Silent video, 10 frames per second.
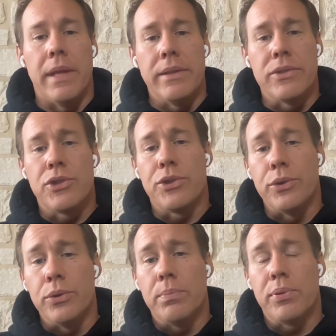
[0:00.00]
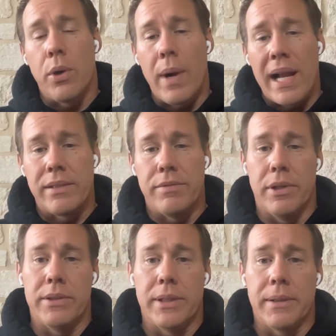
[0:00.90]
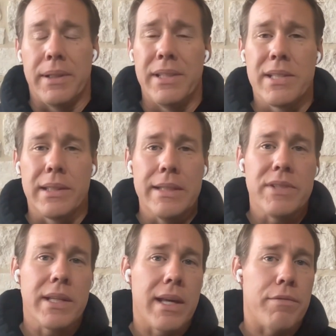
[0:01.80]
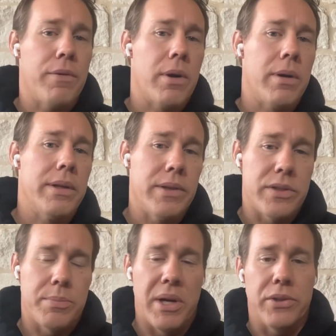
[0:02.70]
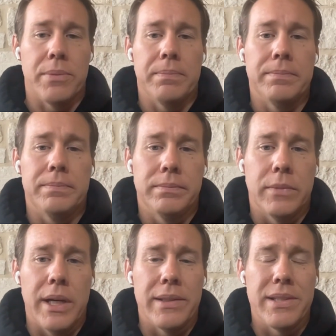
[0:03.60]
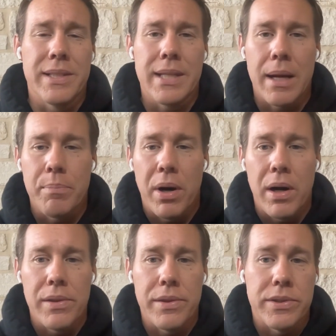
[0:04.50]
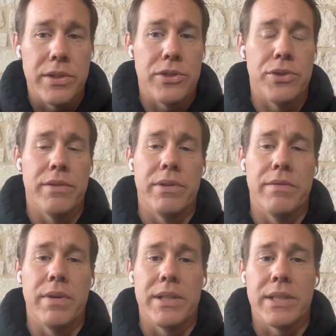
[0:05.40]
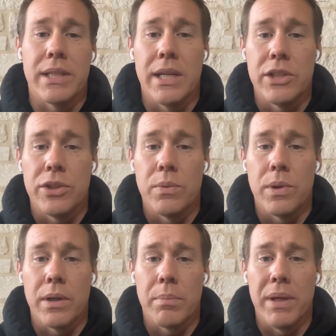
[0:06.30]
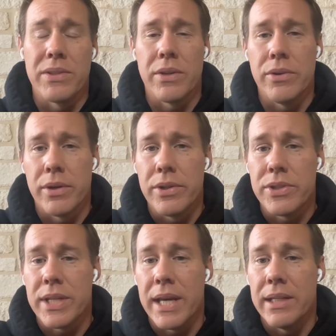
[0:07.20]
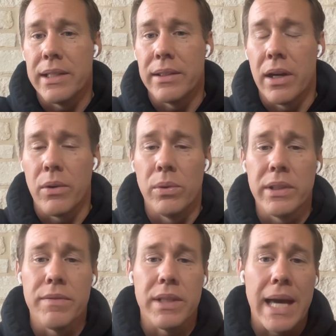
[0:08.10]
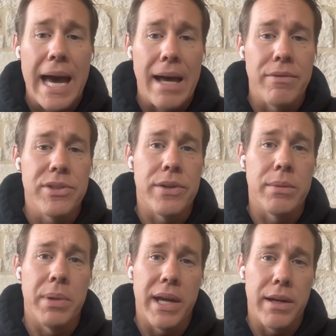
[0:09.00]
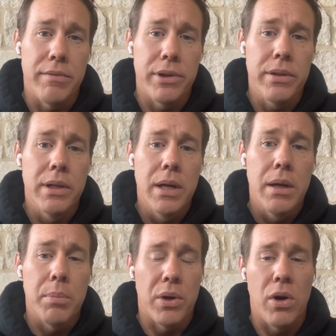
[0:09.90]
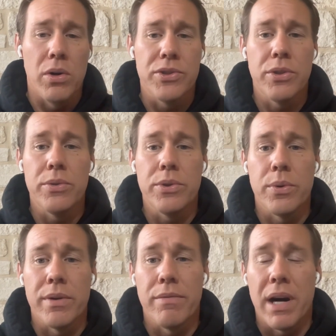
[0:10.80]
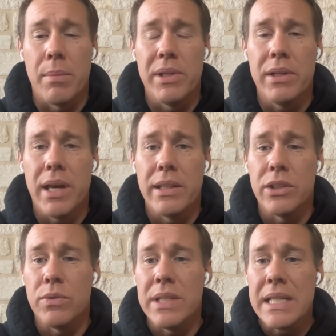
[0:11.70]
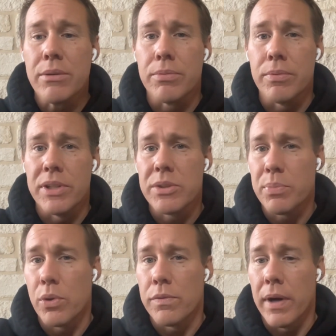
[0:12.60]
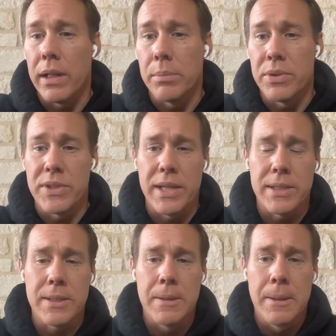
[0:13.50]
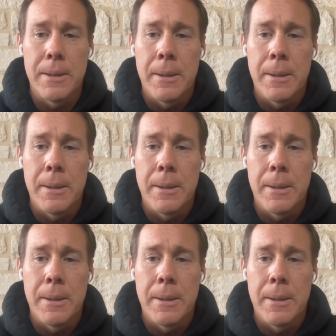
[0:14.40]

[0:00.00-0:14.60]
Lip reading: Then there's true proactive hunting. And this lives at that far end of the spectrum, right? This is hypothesis driven investigation work based on your understanding not only of the adversary behavior, but also your environment and the unique risk profile it presents.